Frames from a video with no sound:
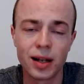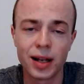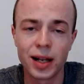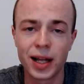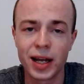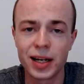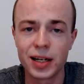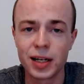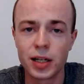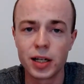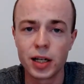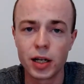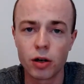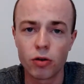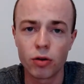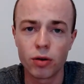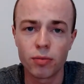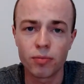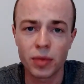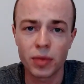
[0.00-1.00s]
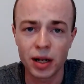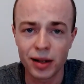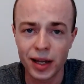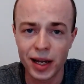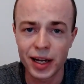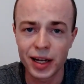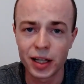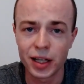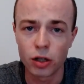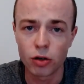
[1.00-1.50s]
laying
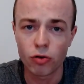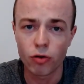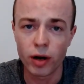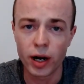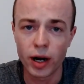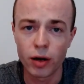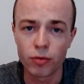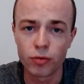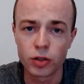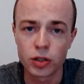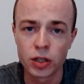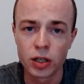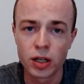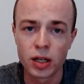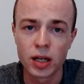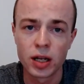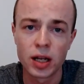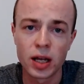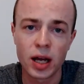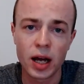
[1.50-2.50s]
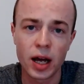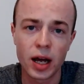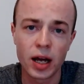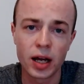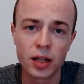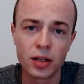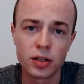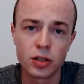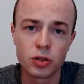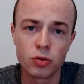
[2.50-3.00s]
in the ground.
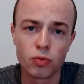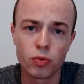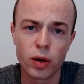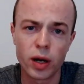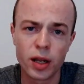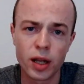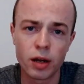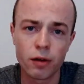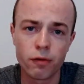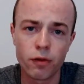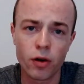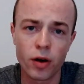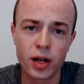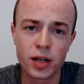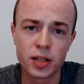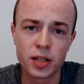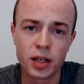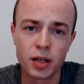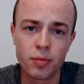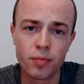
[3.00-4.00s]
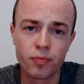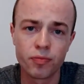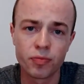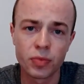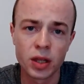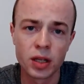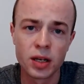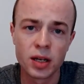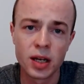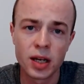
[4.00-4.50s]
And when they find him,
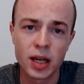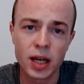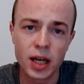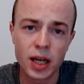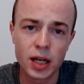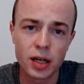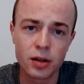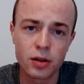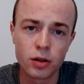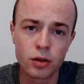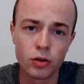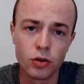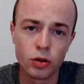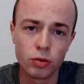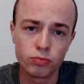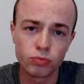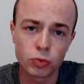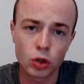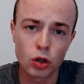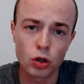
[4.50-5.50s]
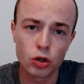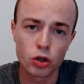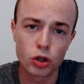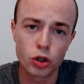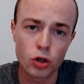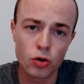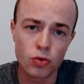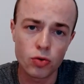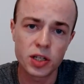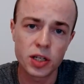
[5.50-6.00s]
Ethan
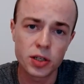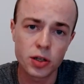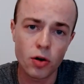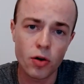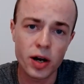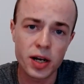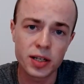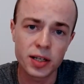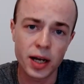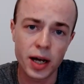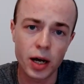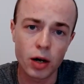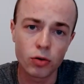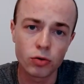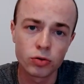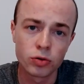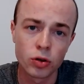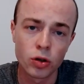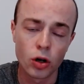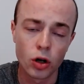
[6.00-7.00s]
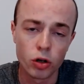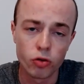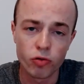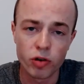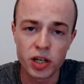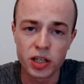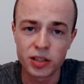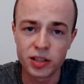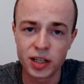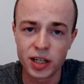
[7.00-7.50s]
shoots his eyes out. And the
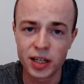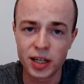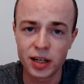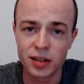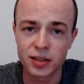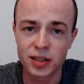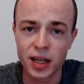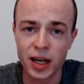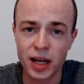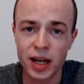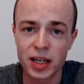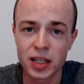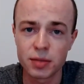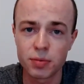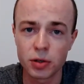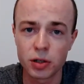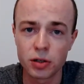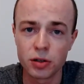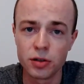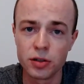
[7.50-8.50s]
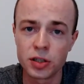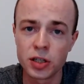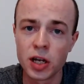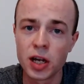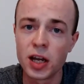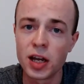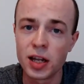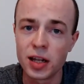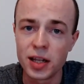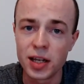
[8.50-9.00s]
reason he does that is because
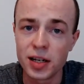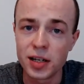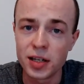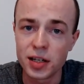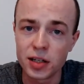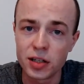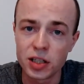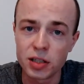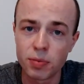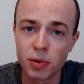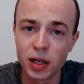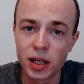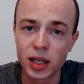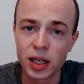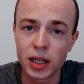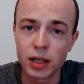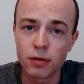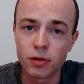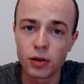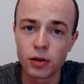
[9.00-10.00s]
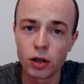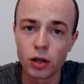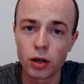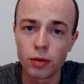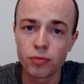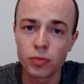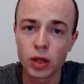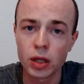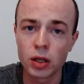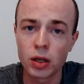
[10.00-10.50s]
the Indians believe that
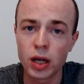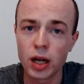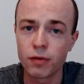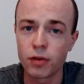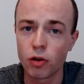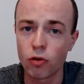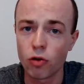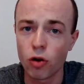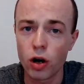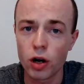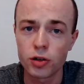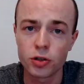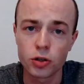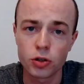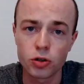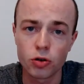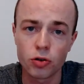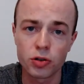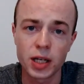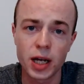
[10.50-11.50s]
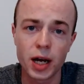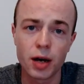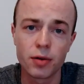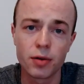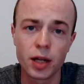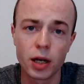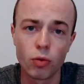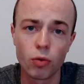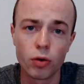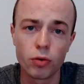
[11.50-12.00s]
if their eyes are shot out,
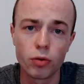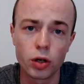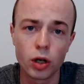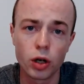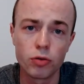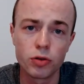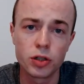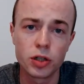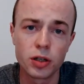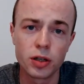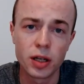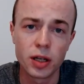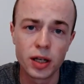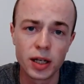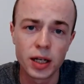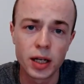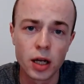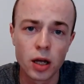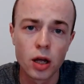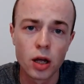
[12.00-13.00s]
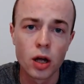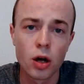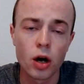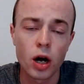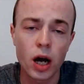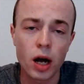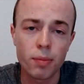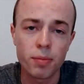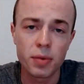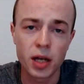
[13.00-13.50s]
they won't go to the
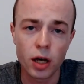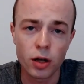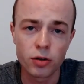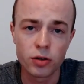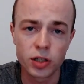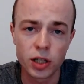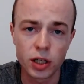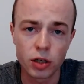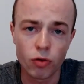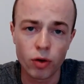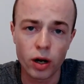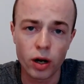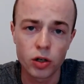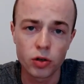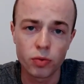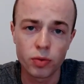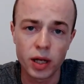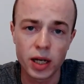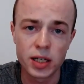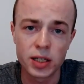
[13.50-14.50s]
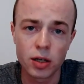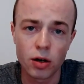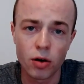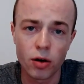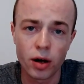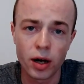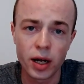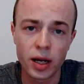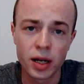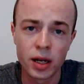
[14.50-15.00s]
happy hunting ground when they
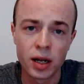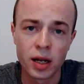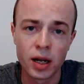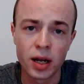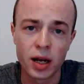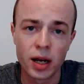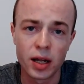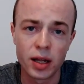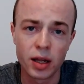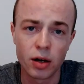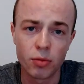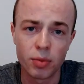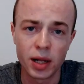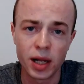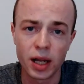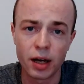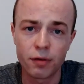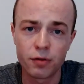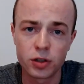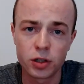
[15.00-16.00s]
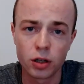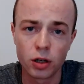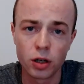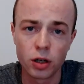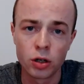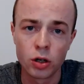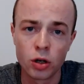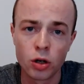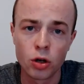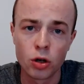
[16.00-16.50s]
die, and they'll be left to
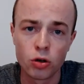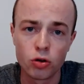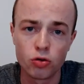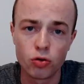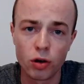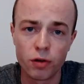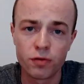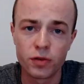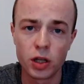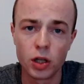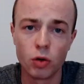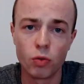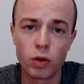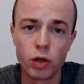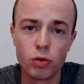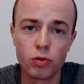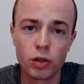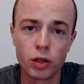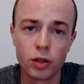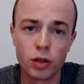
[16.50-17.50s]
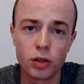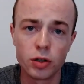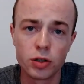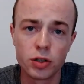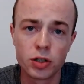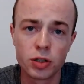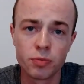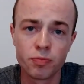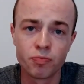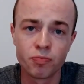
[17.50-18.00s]
drift in the
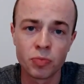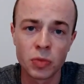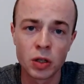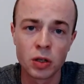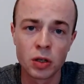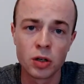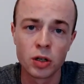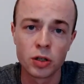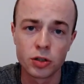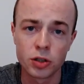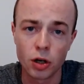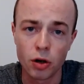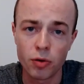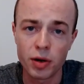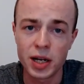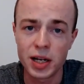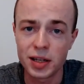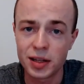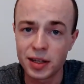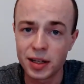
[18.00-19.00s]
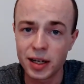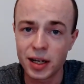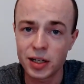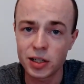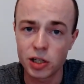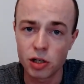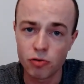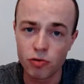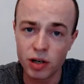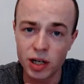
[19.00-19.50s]
wilderness. So Ethan
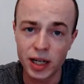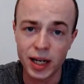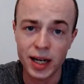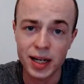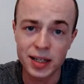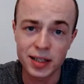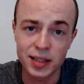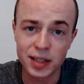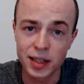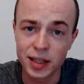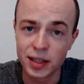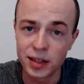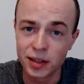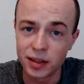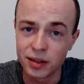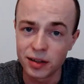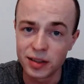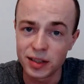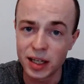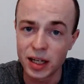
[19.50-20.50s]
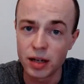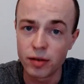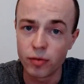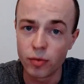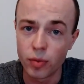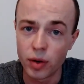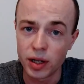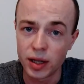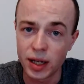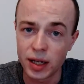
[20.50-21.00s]
actually really hates the Indians even
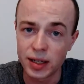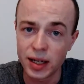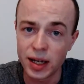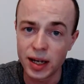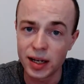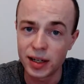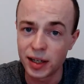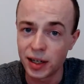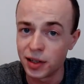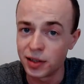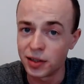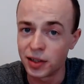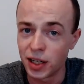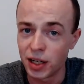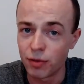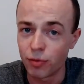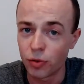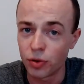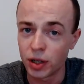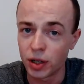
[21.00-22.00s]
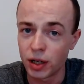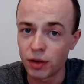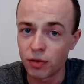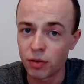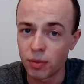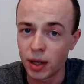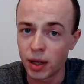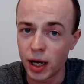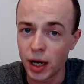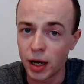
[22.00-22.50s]
when they're dead. He doesn't even want to give them
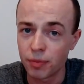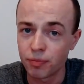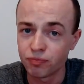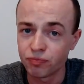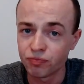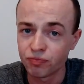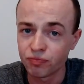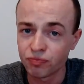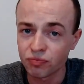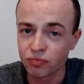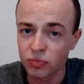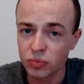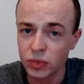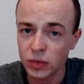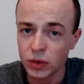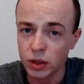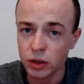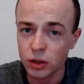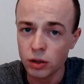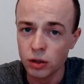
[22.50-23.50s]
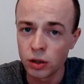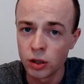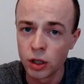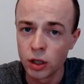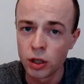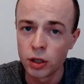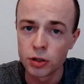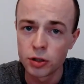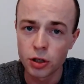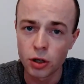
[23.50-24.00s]
that.
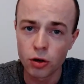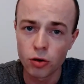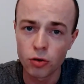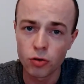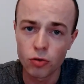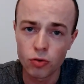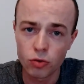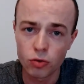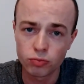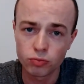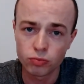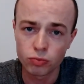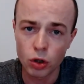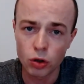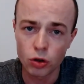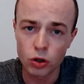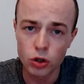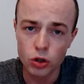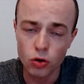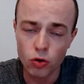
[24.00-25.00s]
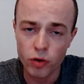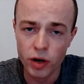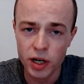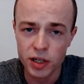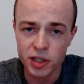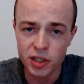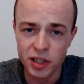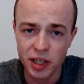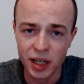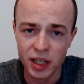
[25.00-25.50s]
So the story
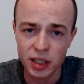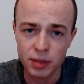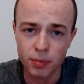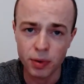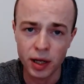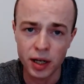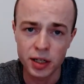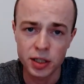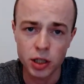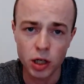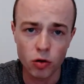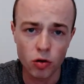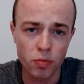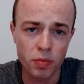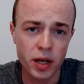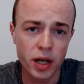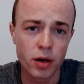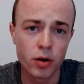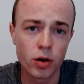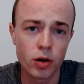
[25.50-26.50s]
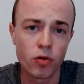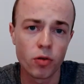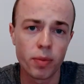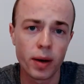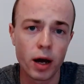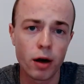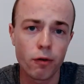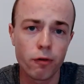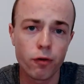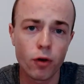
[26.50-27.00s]
actually takes place over a period of
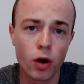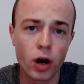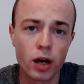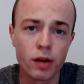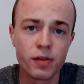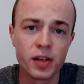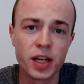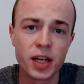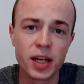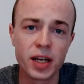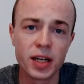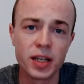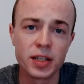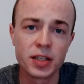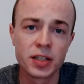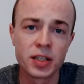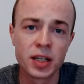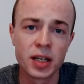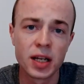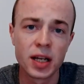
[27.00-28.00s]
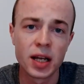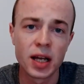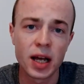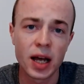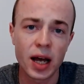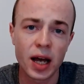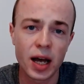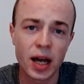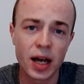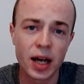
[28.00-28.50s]
about 5 years,
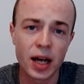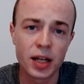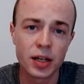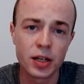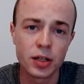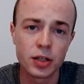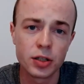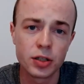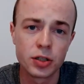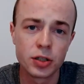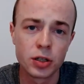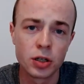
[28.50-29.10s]
and